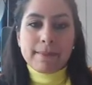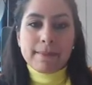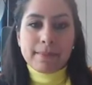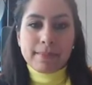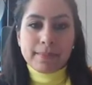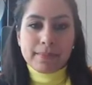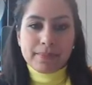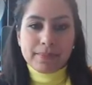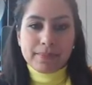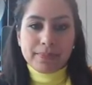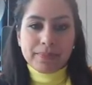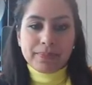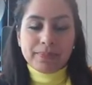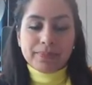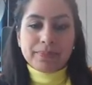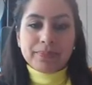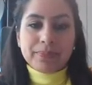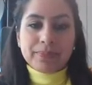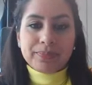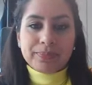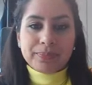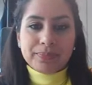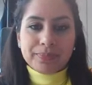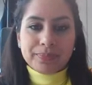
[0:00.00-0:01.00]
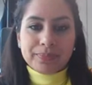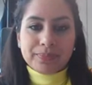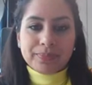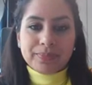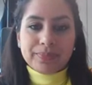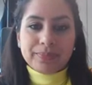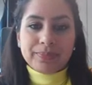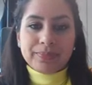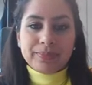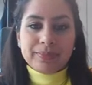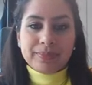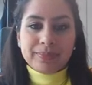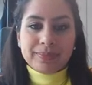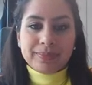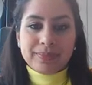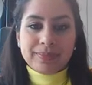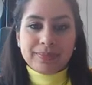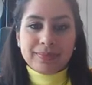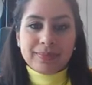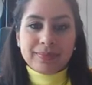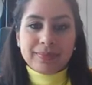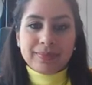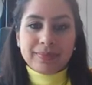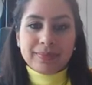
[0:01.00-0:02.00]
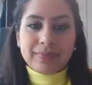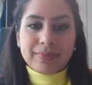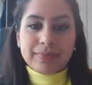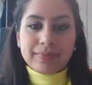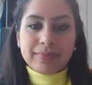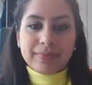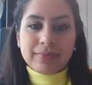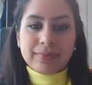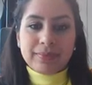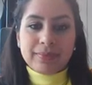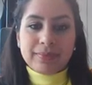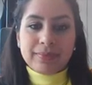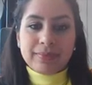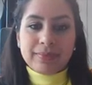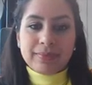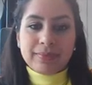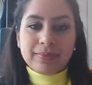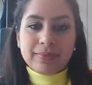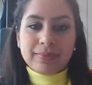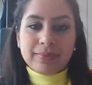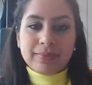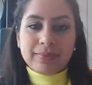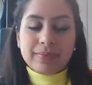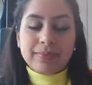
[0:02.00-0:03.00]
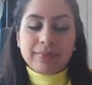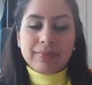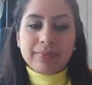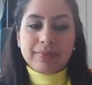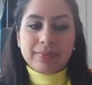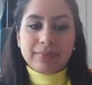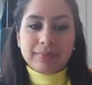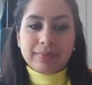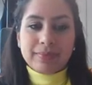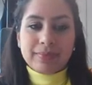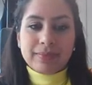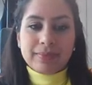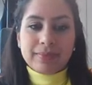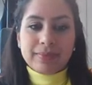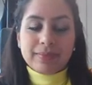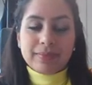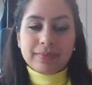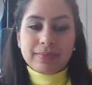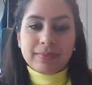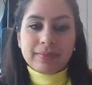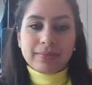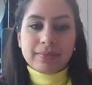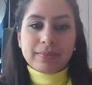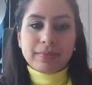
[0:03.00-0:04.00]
This person isn't speaking.